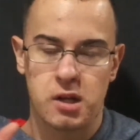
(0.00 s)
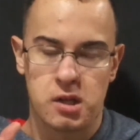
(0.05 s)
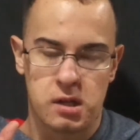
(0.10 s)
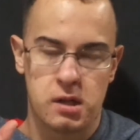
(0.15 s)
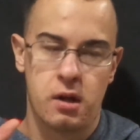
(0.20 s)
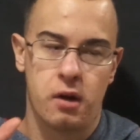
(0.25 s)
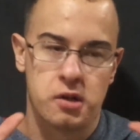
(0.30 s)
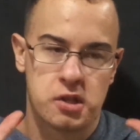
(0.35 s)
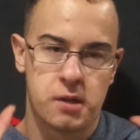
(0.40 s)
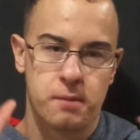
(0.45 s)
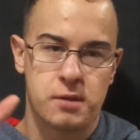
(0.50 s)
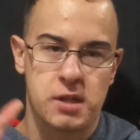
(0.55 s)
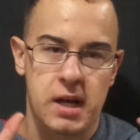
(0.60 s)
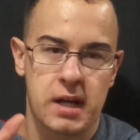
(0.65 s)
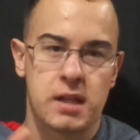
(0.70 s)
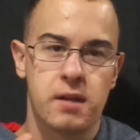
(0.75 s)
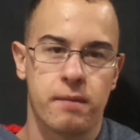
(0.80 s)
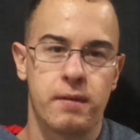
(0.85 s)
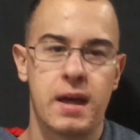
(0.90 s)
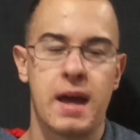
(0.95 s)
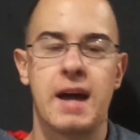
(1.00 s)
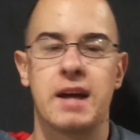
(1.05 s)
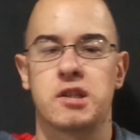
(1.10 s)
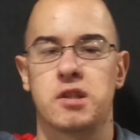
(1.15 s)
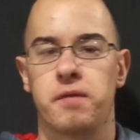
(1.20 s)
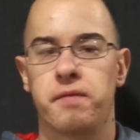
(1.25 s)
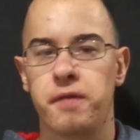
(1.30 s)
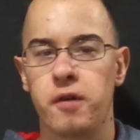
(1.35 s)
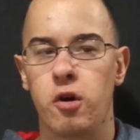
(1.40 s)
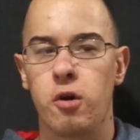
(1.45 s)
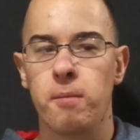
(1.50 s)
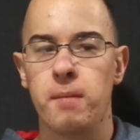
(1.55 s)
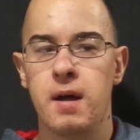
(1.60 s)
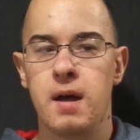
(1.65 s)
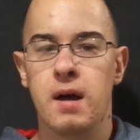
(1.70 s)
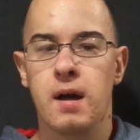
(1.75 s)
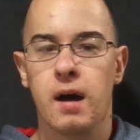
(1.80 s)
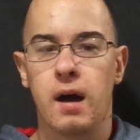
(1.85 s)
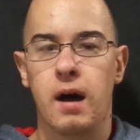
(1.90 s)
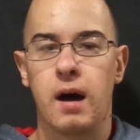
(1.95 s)
you know, subjectively as a film,
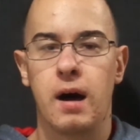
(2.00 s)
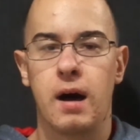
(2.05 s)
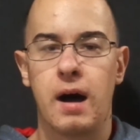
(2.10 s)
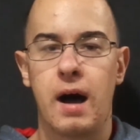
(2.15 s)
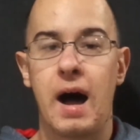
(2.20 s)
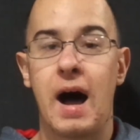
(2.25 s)
uh,